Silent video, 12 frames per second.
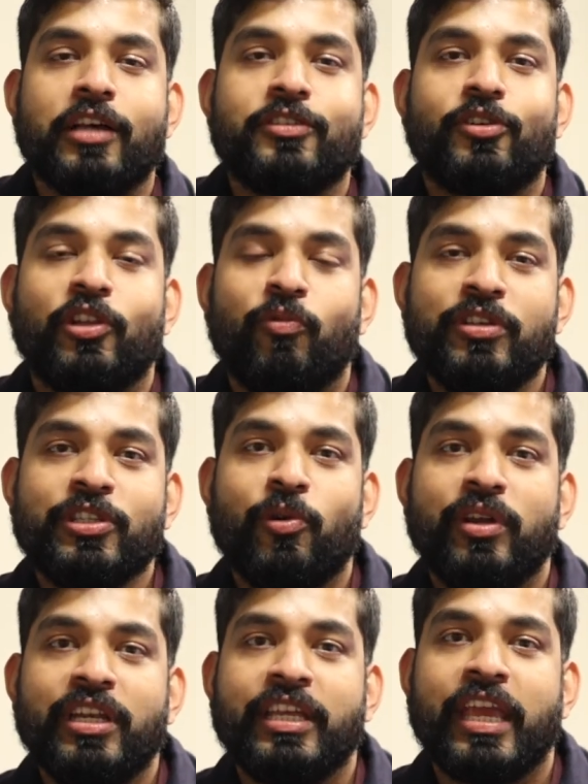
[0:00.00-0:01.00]
So the
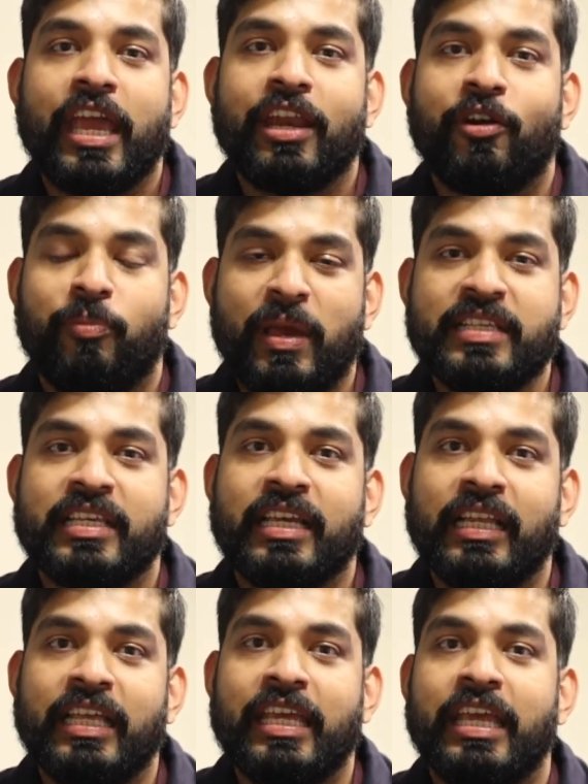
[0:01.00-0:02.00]
ViscoIndcator
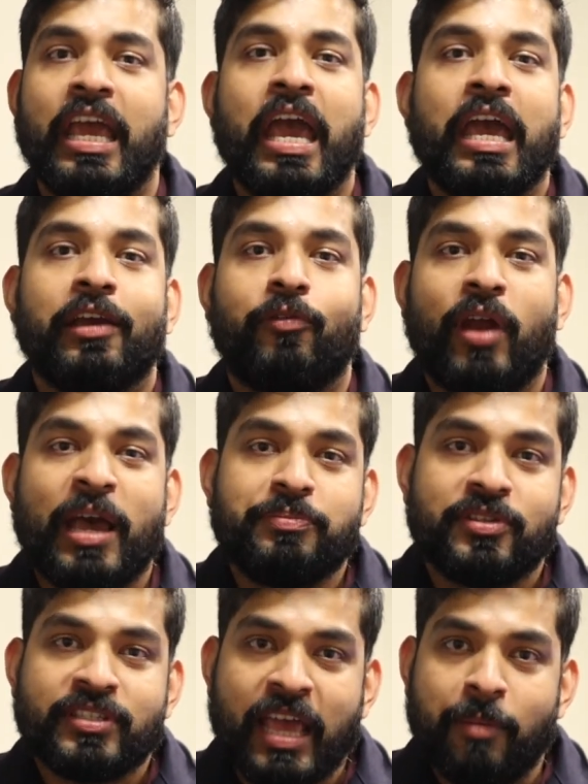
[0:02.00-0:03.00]
basically
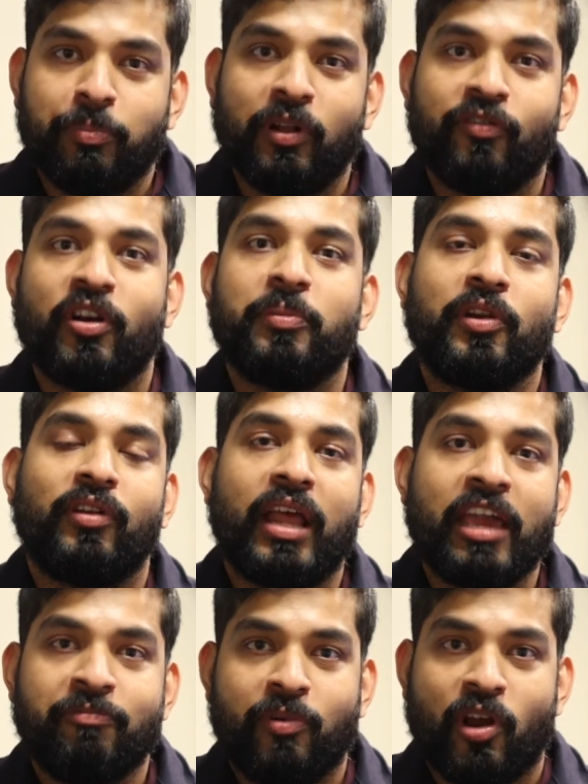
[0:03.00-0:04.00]
grabs a sample from your
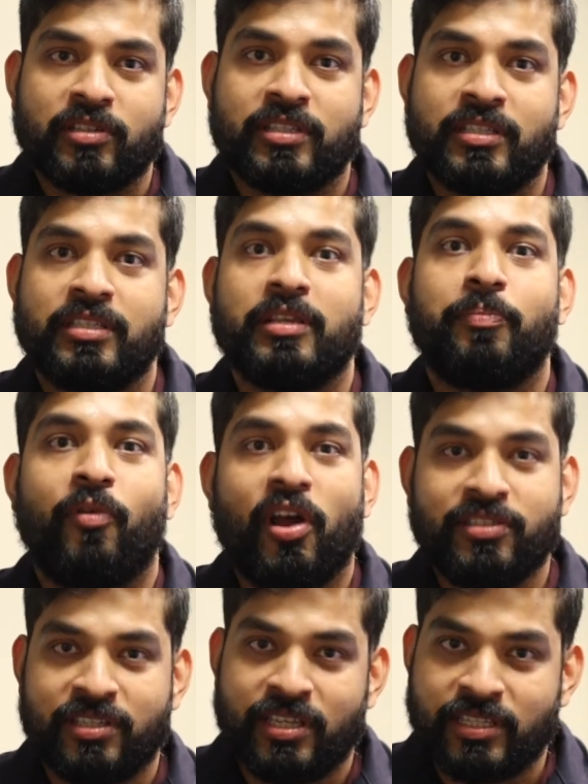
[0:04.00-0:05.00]
live process,
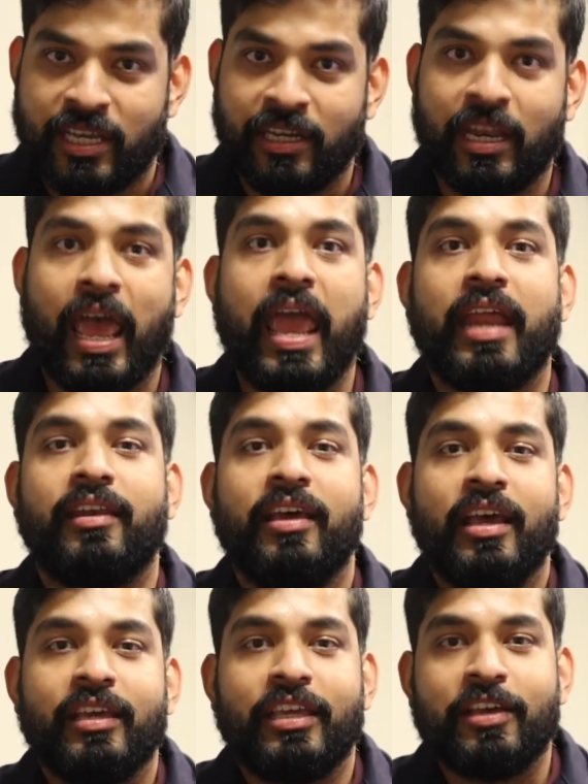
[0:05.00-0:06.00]
processes it, and
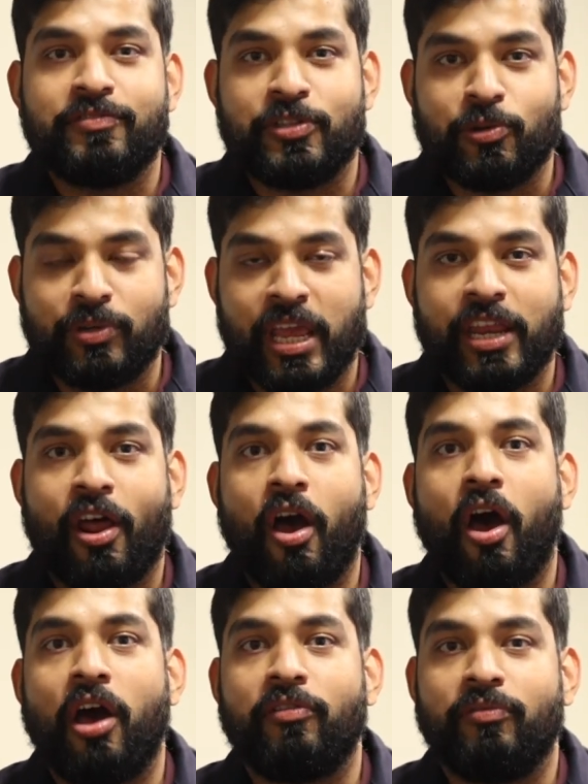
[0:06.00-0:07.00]
gives you
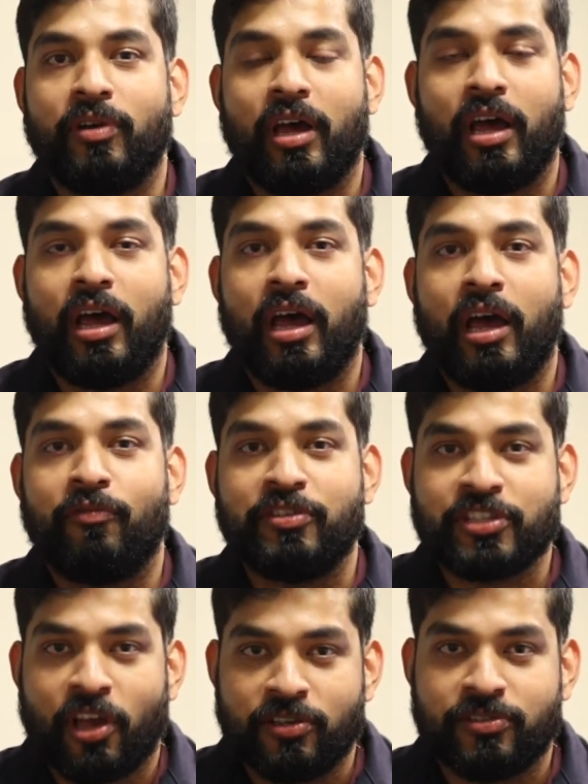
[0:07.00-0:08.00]
data on
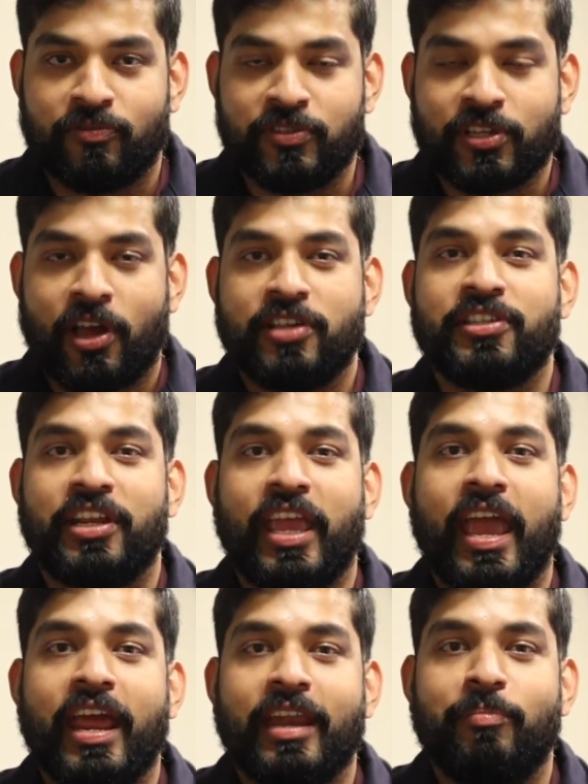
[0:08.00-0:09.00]
viscosity
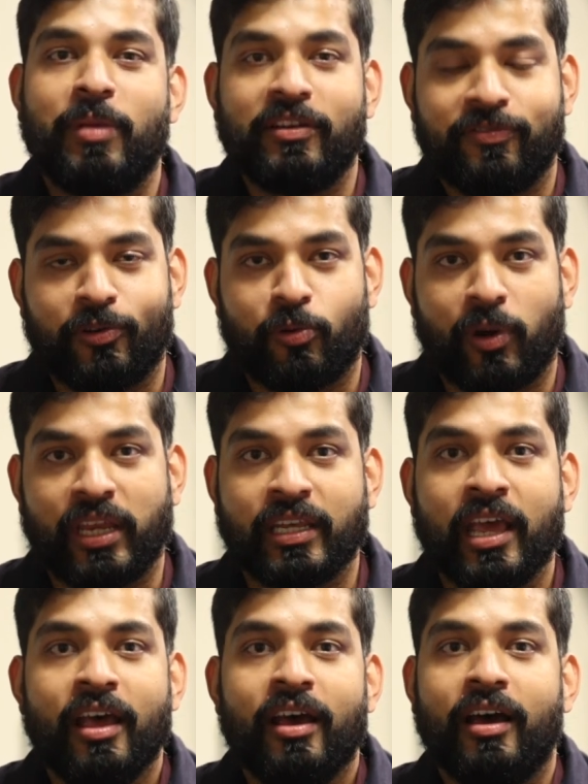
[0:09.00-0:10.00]
and melt flow
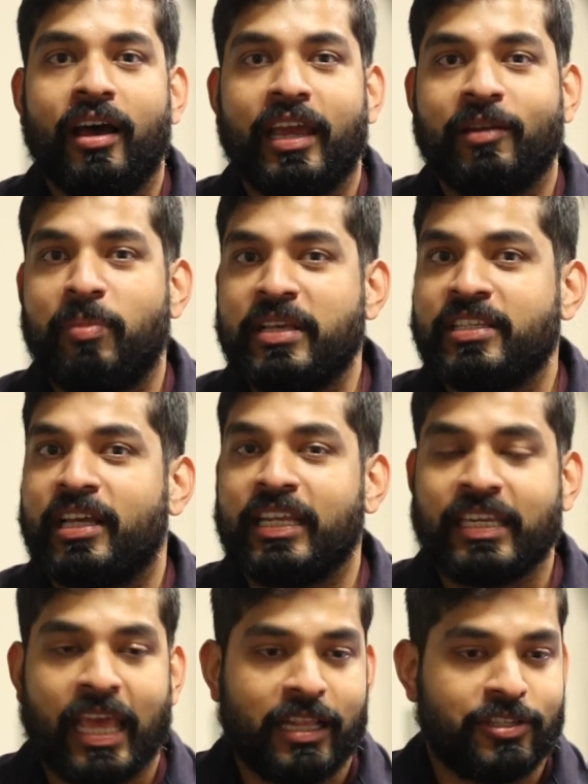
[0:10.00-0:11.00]
rate. It
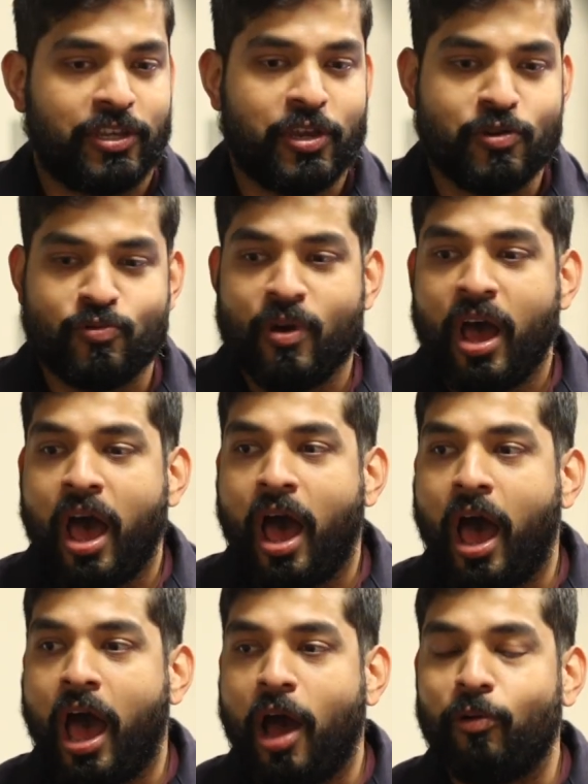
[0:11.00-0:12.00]
basically tells you
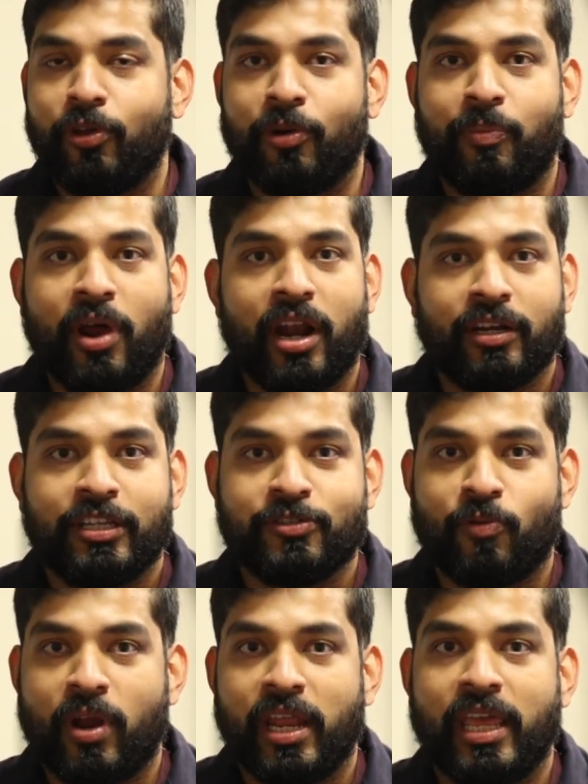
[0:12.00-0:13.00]
how your product is
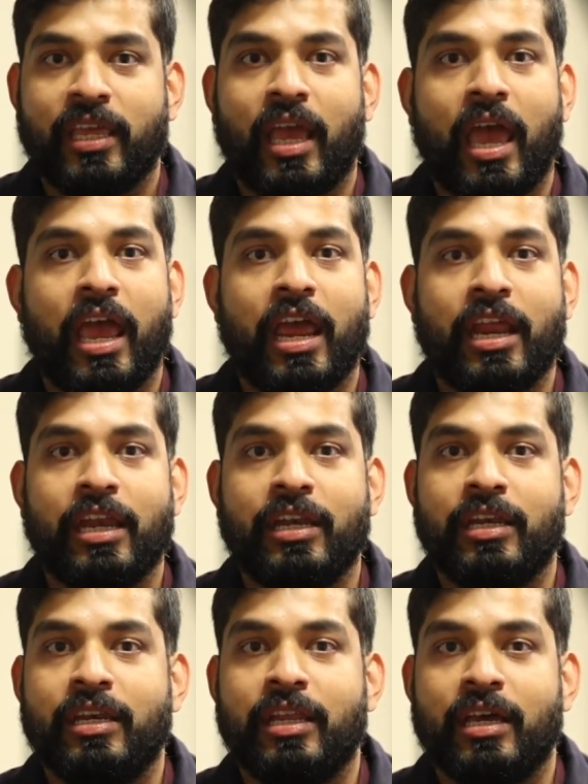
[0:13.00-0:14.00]
running
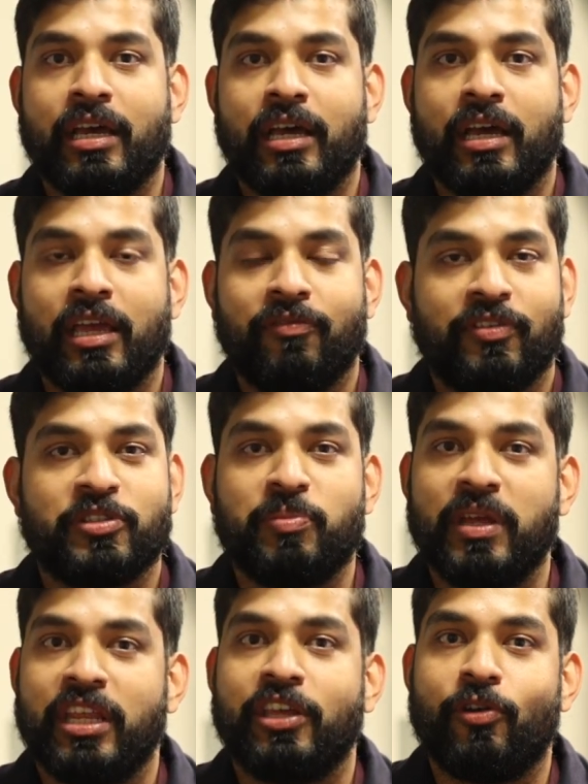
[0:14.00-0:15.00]
and if it's
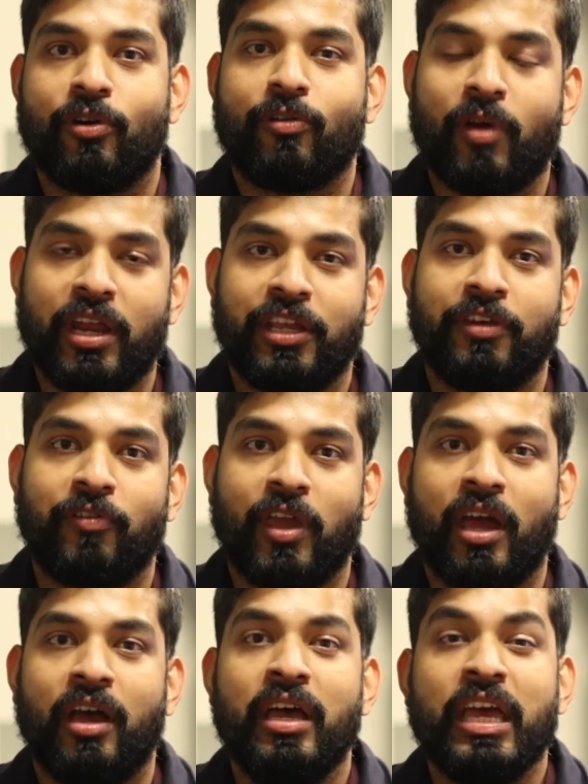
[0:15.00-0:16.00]
meeting your
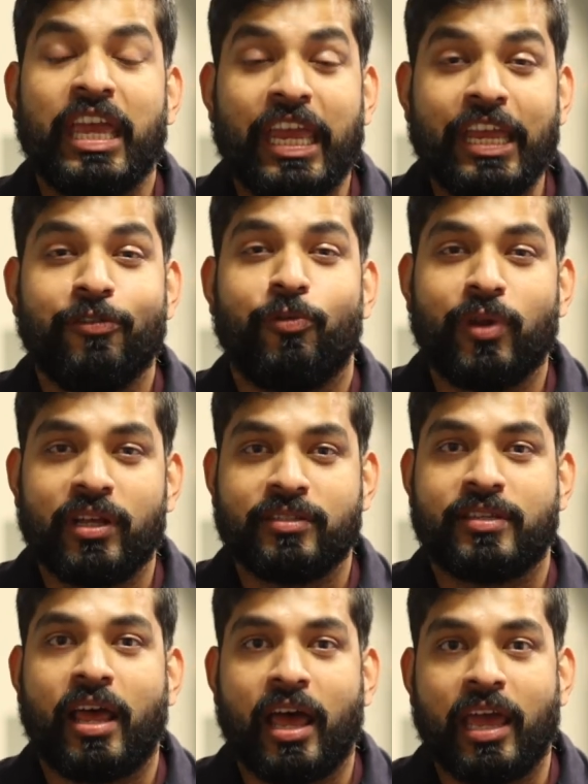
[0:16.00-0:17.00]
criteria in real
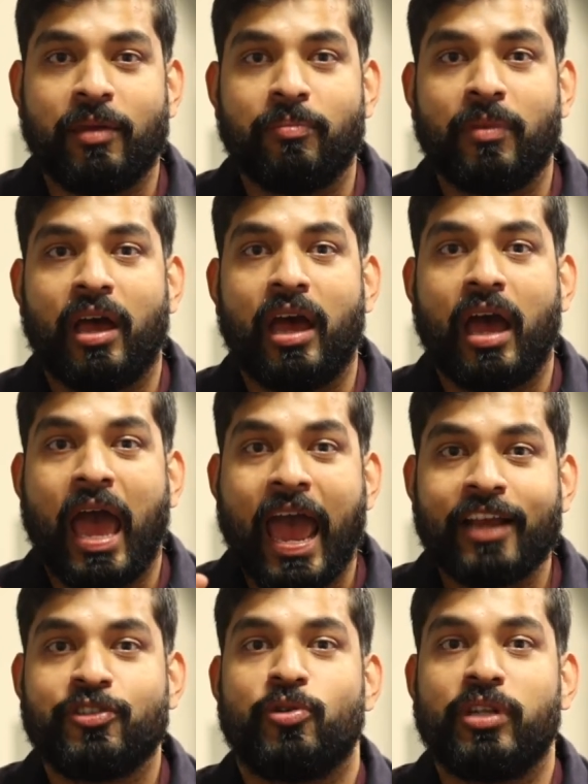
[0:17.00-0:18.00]
time,
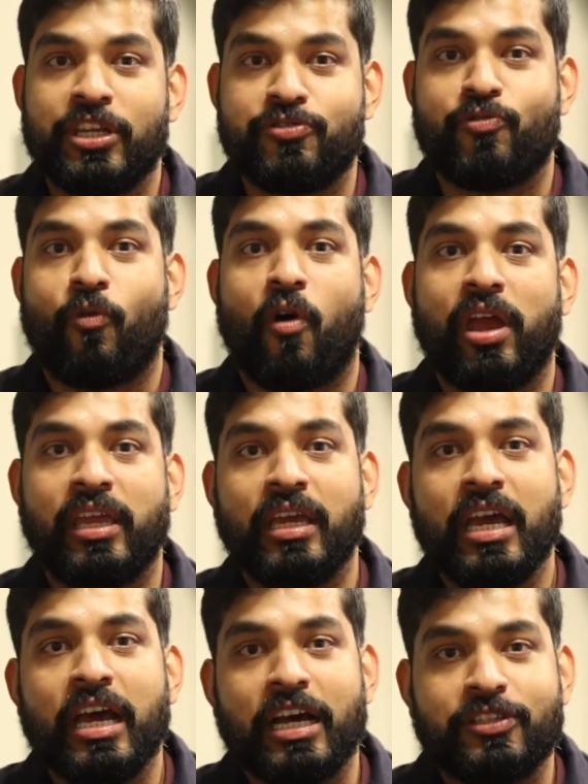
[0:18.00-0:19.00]
actually drawing
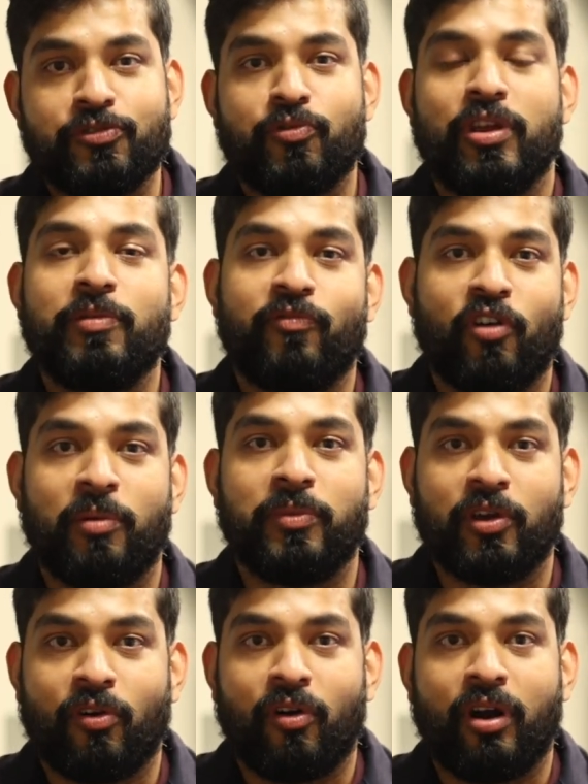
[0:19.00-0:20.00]
a stream from
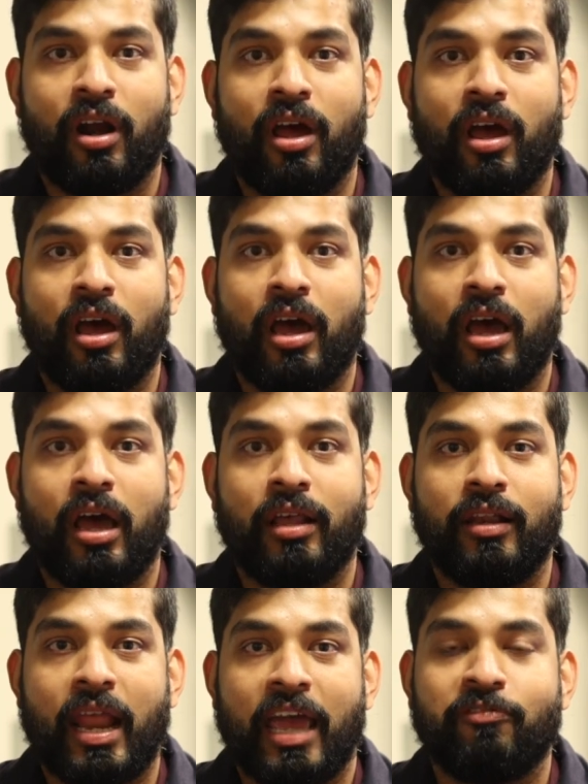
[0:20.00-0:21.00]
your
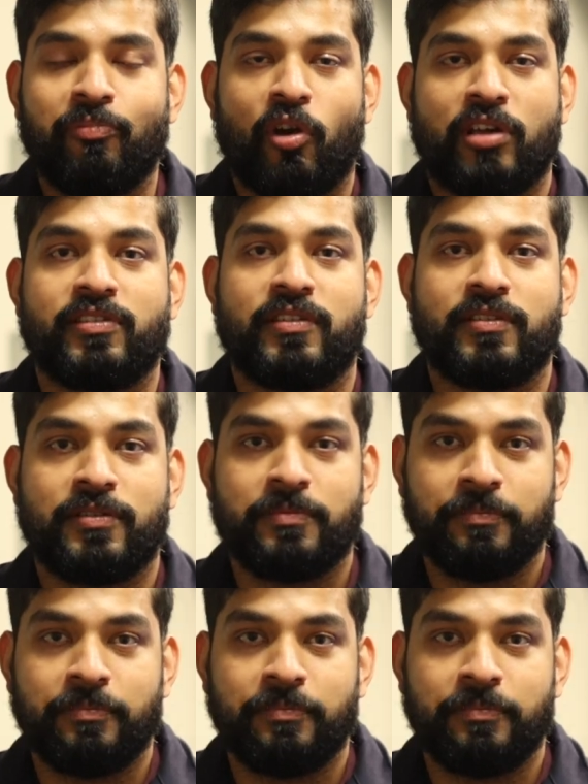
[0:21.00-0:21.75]
live process.